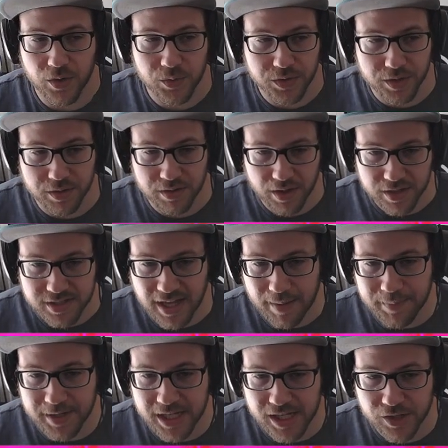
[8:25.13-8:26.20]
the
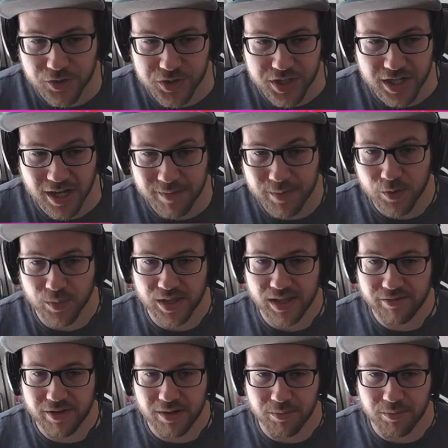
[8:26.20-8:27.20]
untapping energy can be relevant,